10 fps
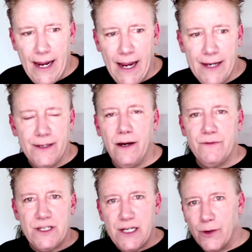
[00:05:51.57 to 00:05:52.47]
end of the
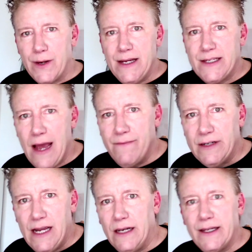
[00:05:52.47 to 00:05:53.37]
series
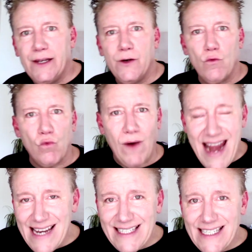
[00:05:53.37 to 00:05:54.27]
Evangelion
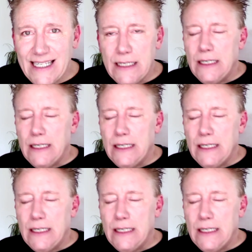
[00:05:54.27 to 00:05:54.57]
Rant.